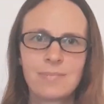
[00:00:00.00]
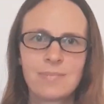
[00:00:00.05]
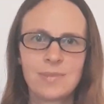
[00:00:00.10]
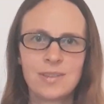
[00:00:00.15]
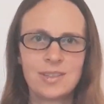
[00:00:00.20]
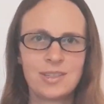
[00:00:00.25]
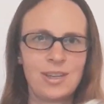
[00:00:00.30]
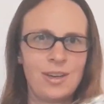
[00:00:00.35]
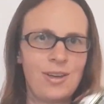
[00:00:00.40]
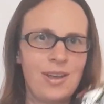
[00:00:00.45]

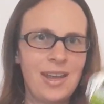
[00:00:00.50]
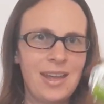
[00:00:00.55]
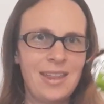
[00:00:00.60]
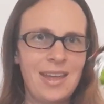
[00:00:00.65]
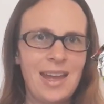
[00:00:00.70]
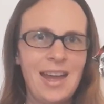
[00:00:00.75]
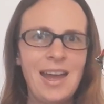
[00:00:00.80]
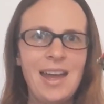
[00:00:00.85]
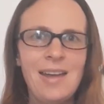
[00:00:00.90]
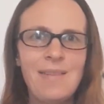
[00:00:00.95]
So here
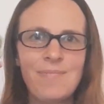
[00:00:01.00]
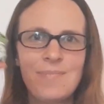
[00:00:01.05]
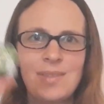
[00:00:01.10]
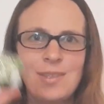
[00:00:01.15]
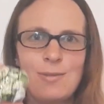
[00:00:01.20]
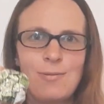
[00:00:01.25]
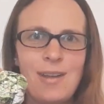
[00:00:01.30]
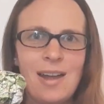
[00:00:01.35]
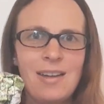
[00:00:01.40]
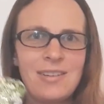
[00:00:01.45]
they are,
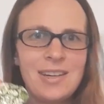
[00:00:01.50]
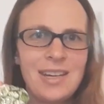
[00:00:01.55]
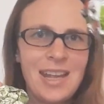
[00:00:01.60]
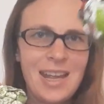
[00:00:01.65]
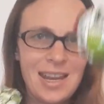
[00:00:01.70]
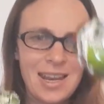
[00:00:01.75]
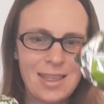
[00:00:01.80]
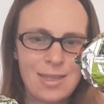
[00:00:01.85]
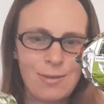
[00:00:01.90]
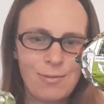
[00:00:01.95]
the rounded
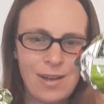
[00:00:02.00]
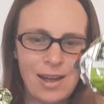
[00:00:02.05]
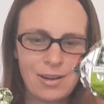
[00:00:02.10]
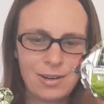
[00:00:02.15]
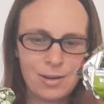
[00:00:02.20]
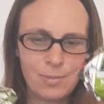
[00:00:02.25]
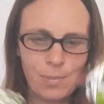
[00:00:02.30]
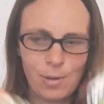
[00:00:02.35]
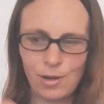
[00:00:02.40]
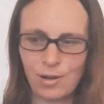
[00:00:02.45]
head and the
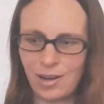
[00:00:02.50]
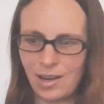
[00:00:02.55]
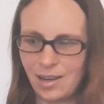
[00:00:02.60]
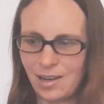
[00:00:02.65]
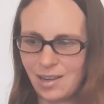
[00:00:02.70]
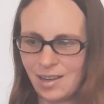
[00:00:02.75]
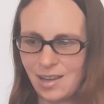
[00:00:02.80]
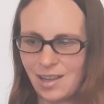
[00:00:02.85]
rounded body.